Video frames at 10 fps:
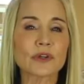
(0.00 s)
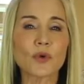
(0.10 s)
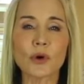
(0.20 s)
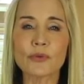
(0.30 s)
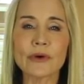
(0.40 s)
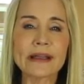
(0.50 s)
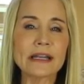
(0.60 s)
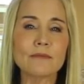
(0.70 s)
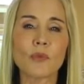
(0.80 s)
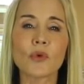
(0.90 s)
incorporate
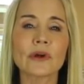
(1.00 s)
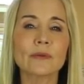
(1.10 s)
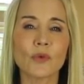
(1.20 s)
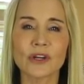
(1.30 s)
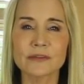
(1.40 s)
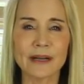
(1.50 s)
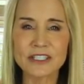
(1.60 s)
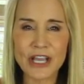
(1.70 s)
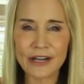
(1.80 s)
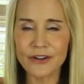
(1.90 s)
it more and more into my
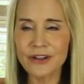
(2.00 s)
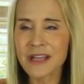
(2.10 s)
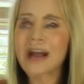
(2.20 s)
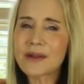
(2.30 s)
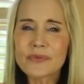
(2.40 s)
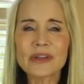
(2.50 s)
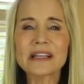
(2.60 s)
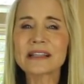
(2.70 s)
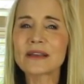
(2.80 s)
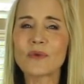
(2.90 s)
channel. I
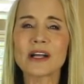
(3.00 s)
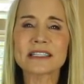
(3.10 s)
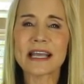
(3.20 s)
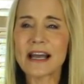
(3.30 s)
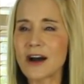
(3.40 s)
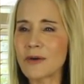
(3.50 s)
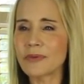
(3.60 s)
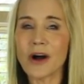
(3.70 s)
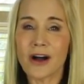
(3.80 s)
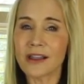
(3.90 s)
really want to
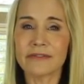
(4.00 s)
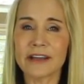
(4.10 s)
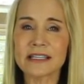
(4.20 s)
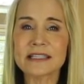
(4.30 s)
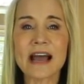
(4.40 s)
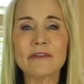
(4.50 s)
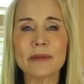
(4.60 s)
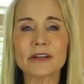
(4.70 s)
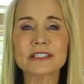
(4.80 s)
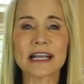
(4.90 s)
help all of us have a
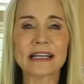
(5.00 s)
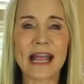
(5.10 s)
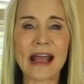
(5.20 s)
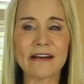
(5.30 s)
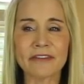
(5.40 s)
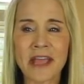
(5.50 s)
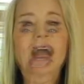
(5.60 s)
better second half.